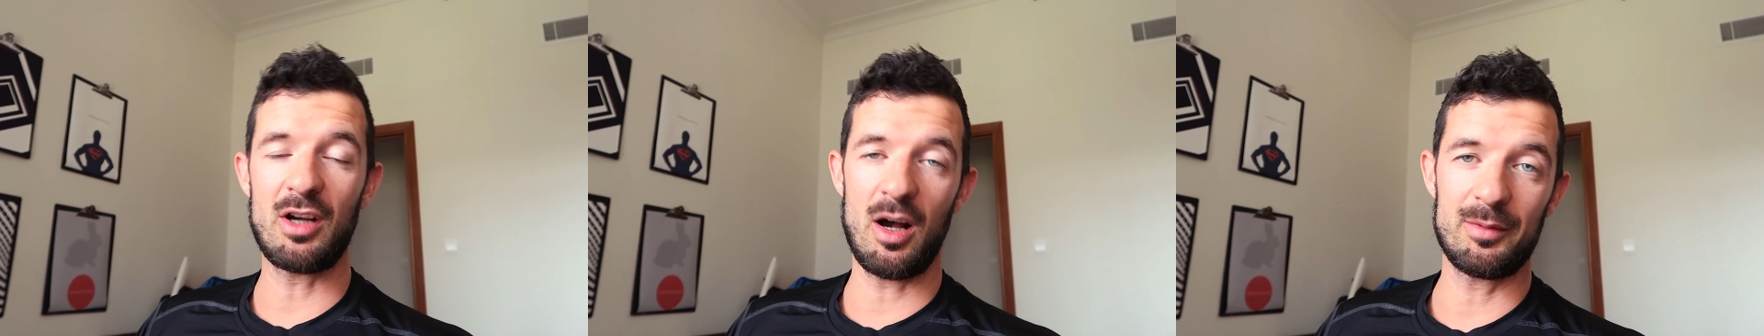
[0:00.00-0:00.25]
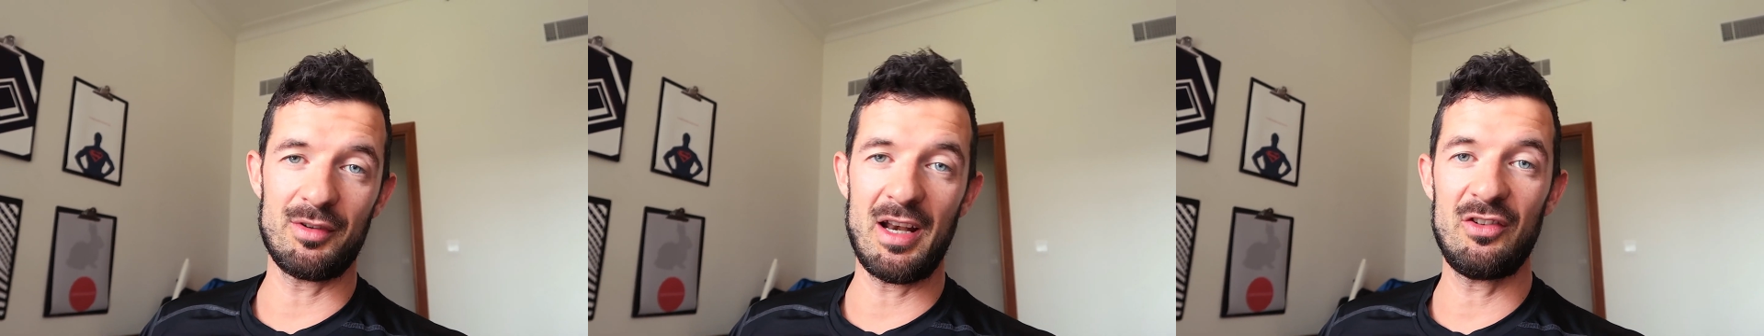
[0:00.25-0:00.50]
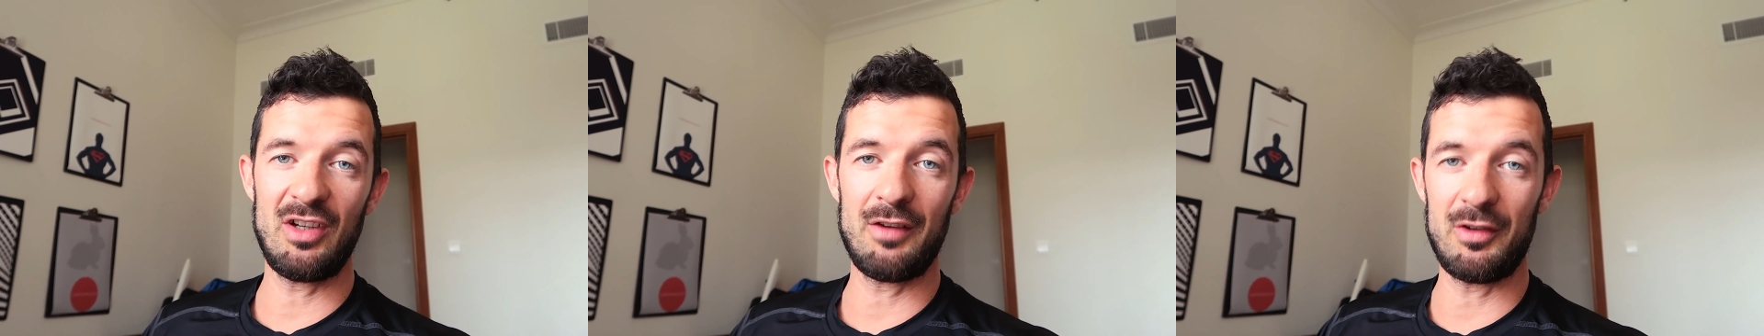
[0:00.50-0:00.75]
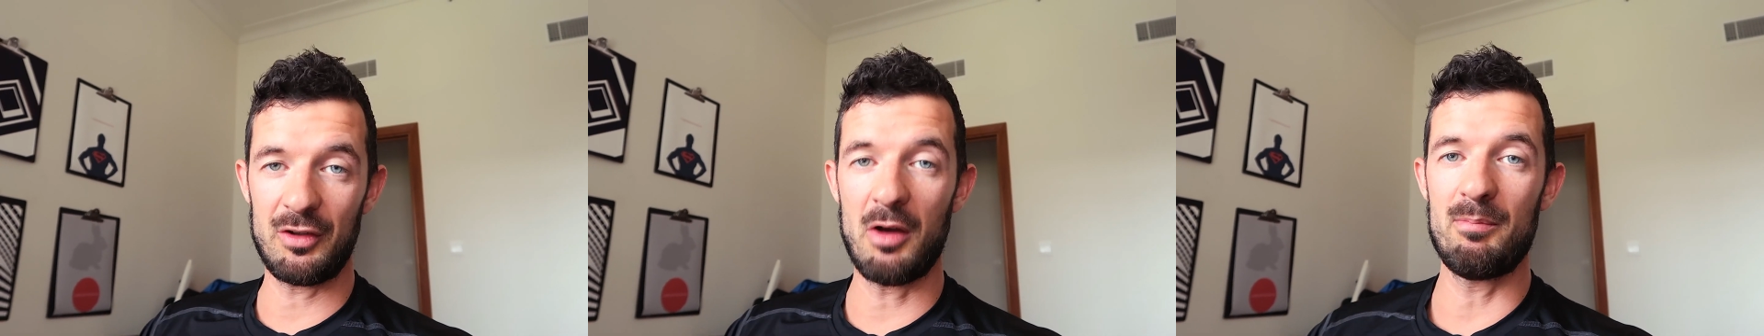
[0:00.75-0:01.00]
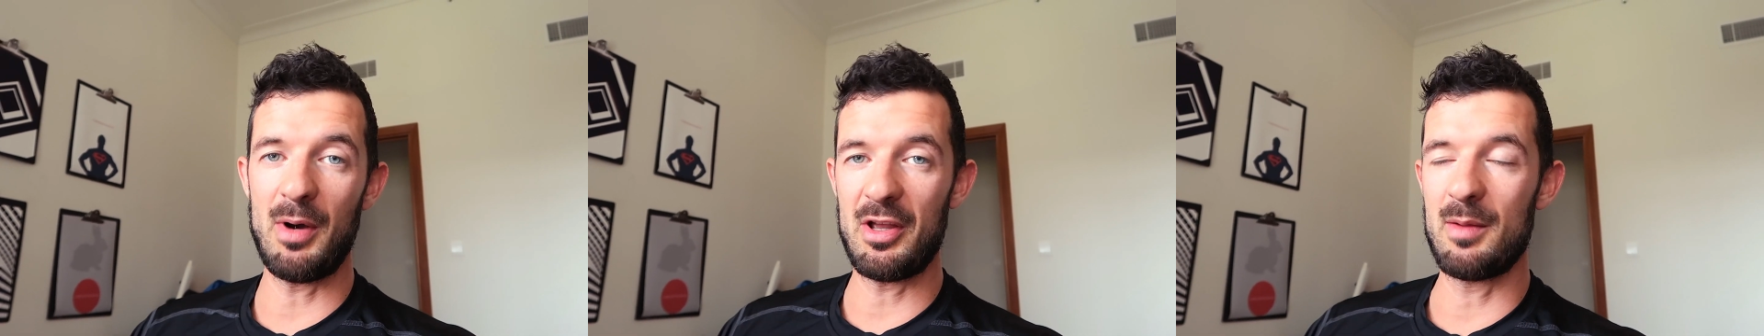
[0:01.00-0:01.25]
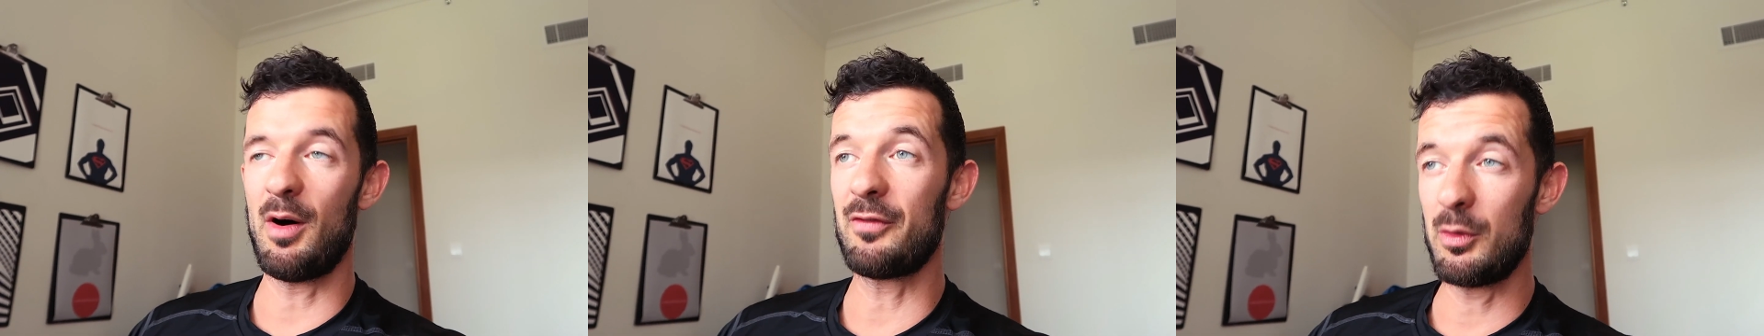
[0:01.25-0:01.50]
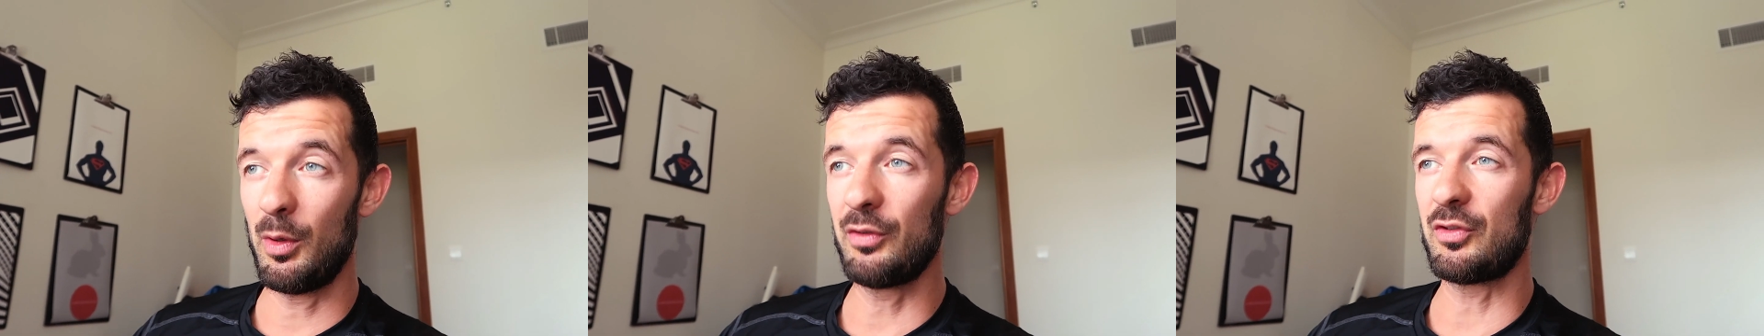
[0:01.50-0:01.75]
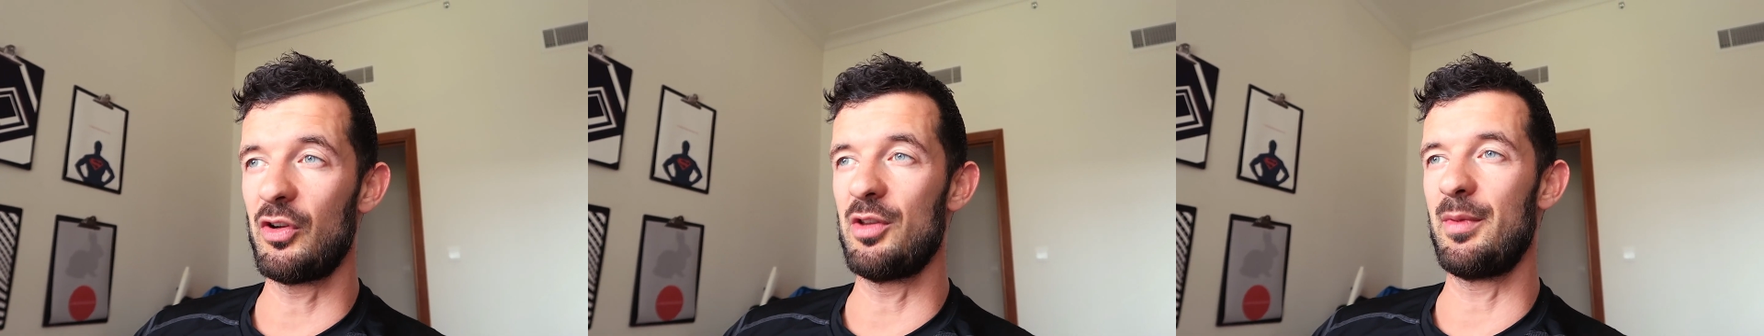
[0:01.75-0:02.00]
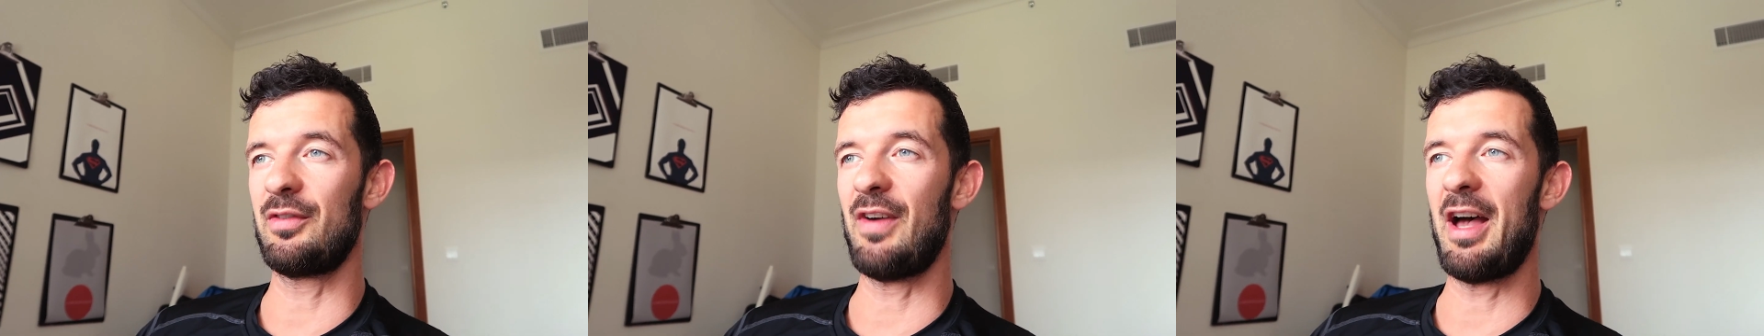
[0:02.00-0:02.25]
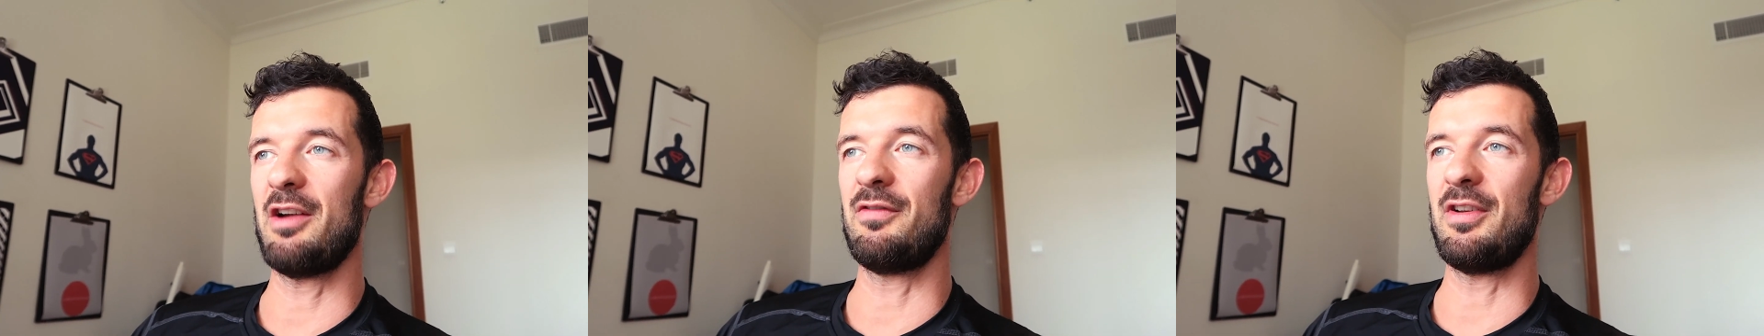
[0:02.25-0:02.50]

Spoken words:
Carbs are energy. If you don't burn them off, you will store them as fat